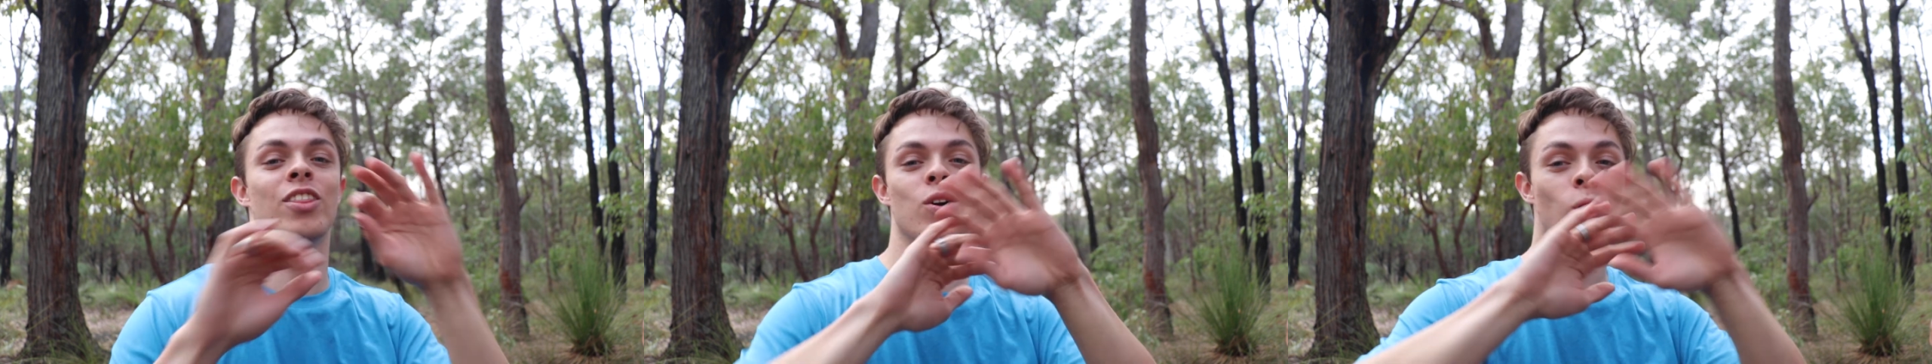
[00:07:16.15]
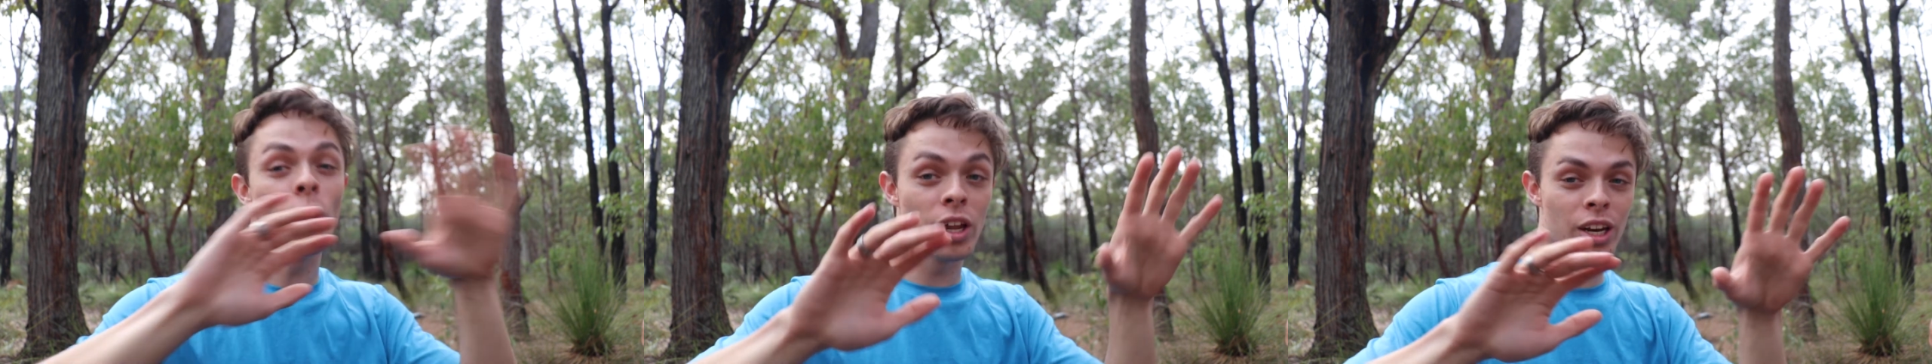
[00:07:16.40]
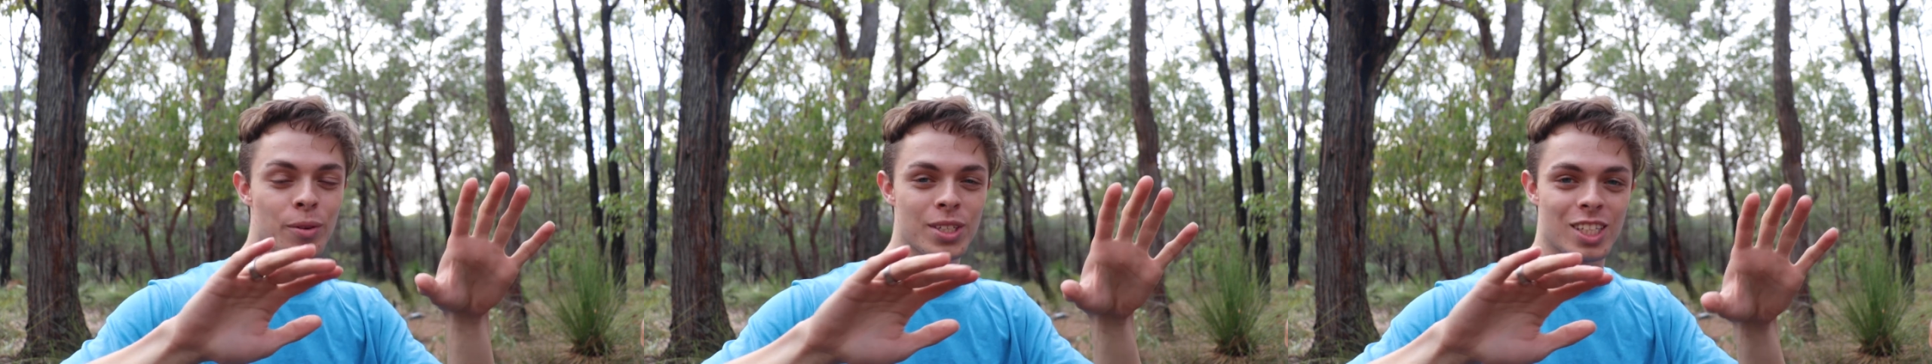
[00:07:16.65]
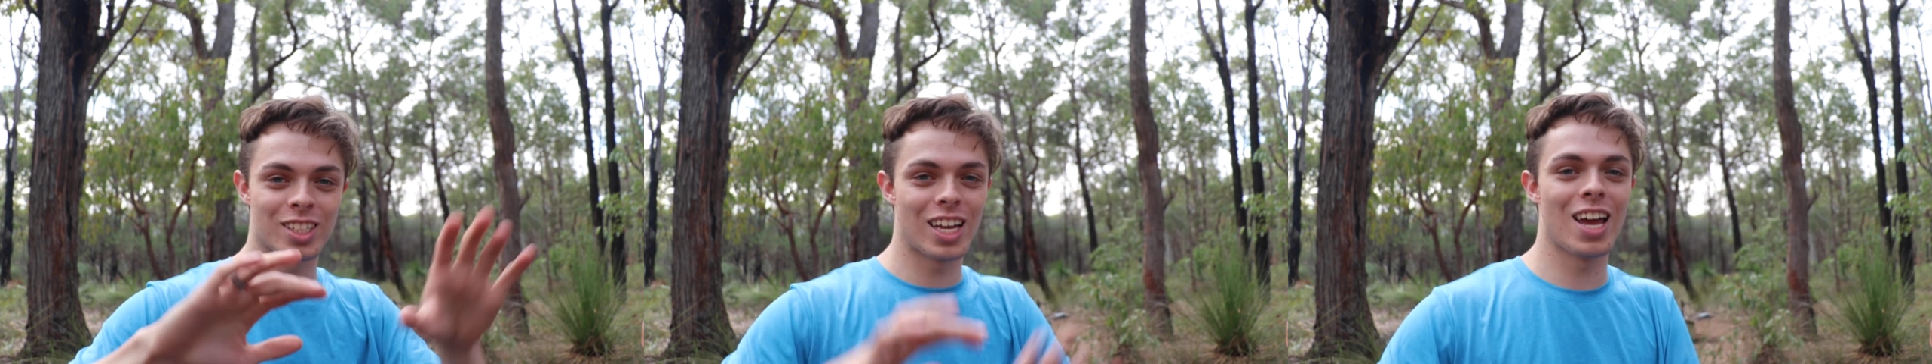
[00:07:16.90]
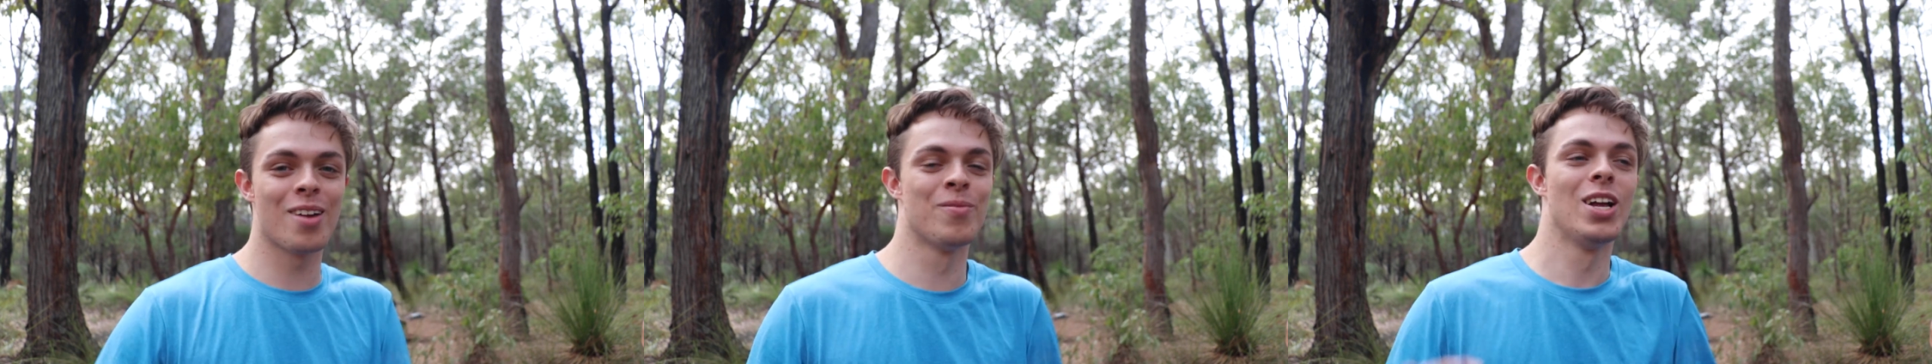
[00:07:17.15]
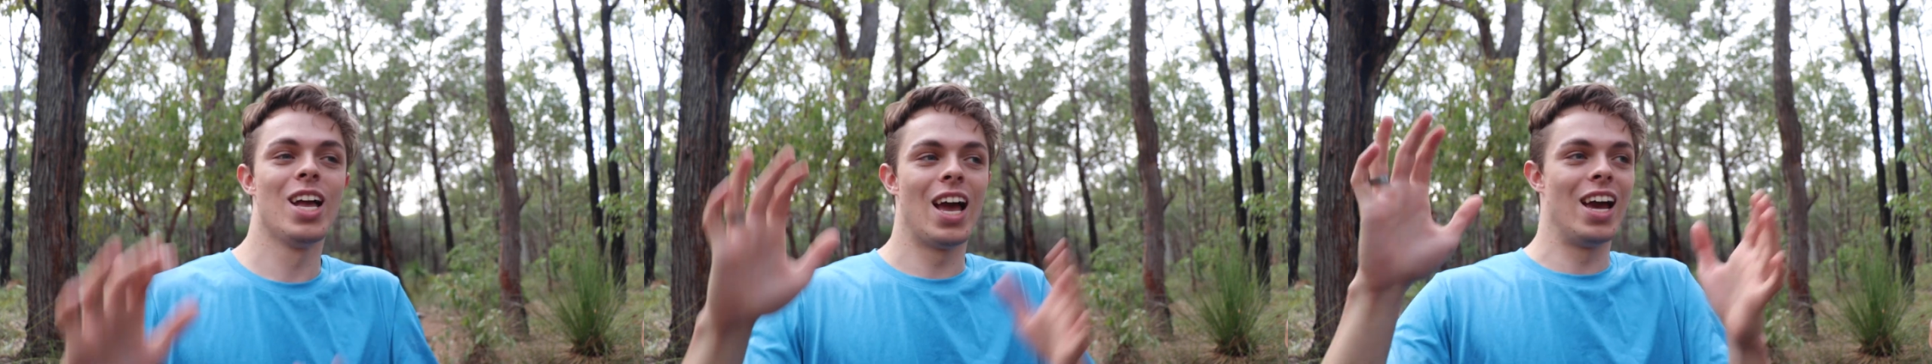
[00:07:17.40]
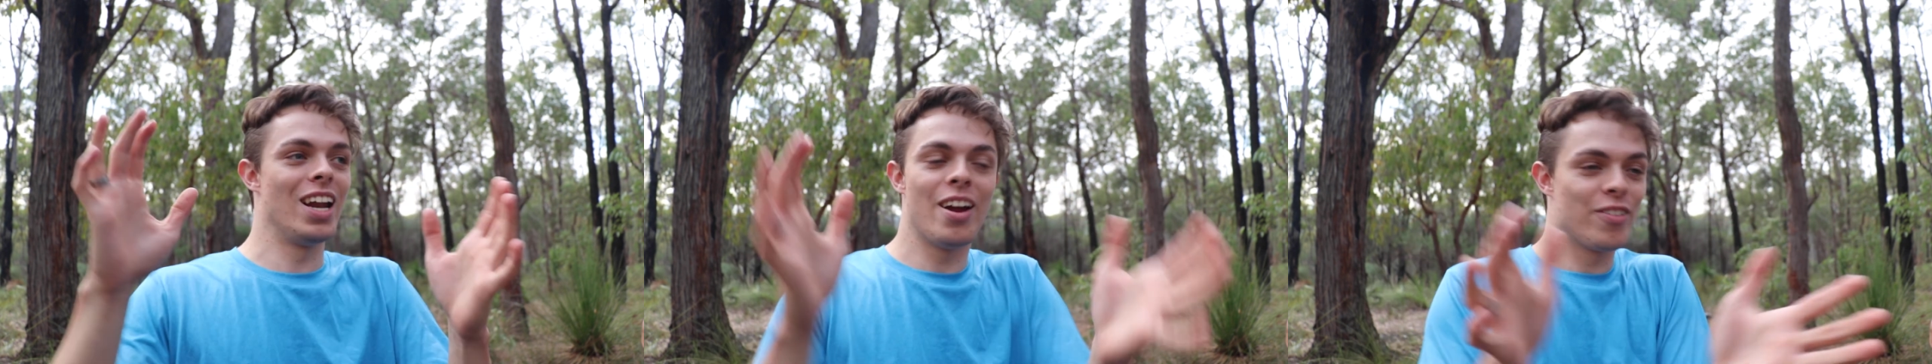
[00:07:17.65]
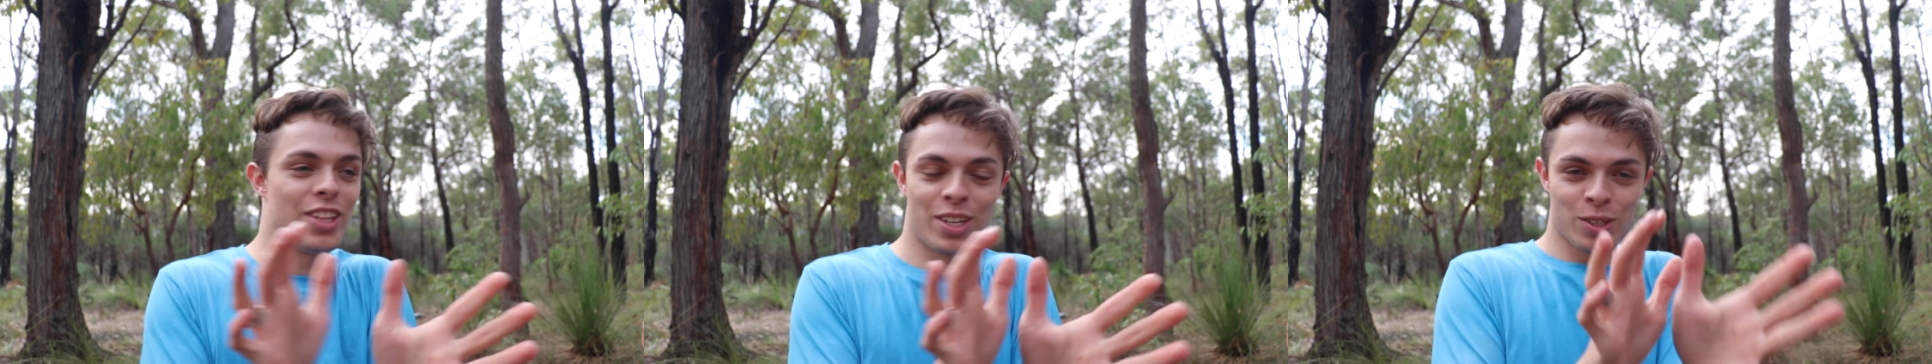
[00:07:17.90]
the quality was the same, and
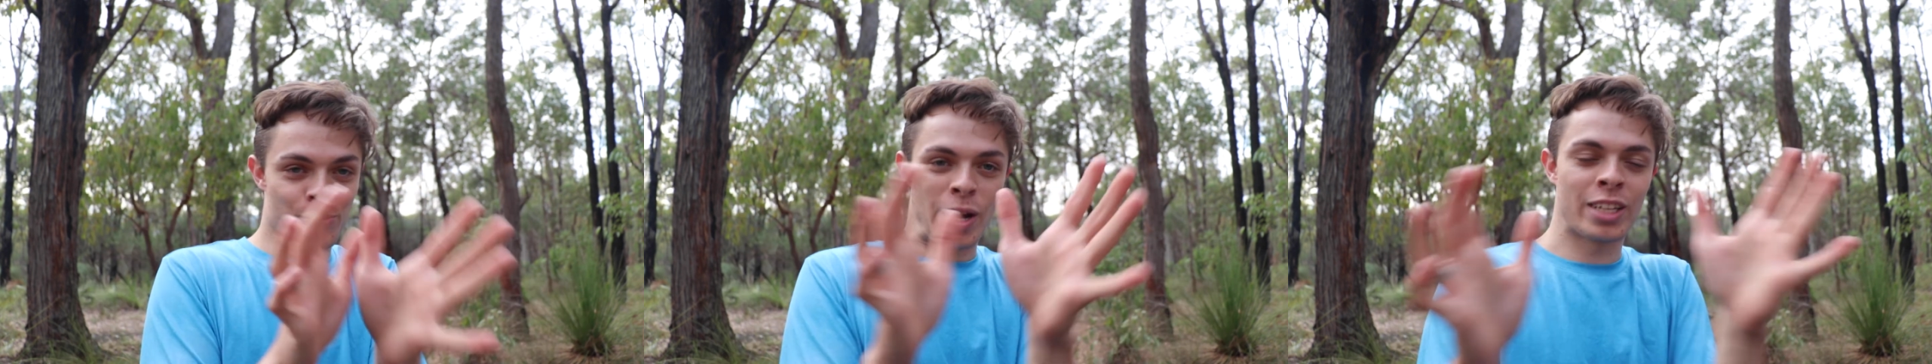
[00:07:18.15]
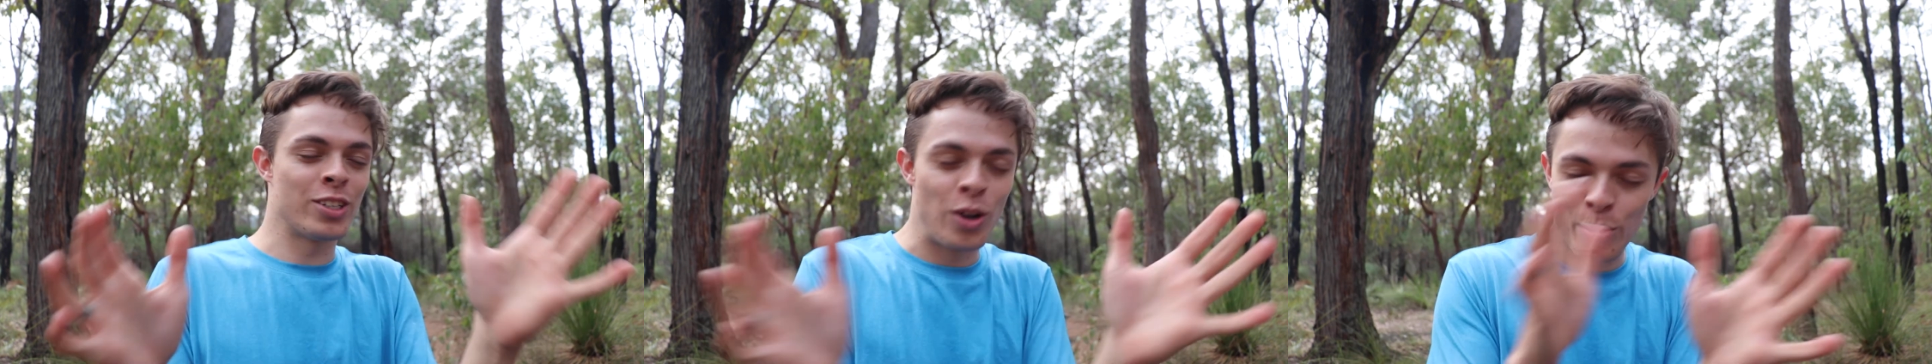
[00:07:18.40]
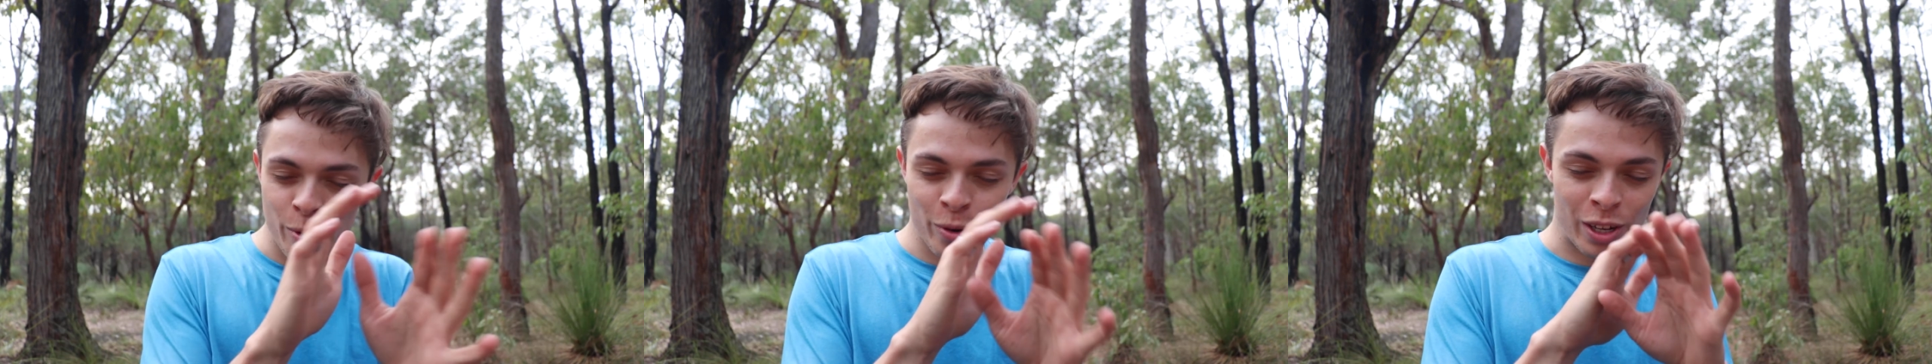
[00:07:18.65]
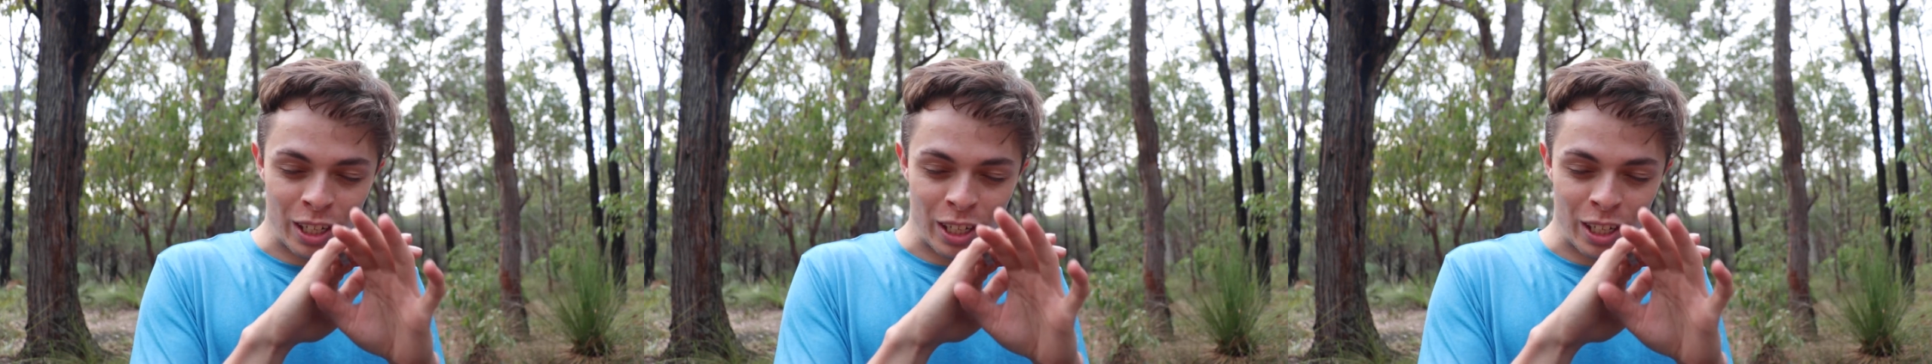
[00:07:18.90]
everything was back to normal.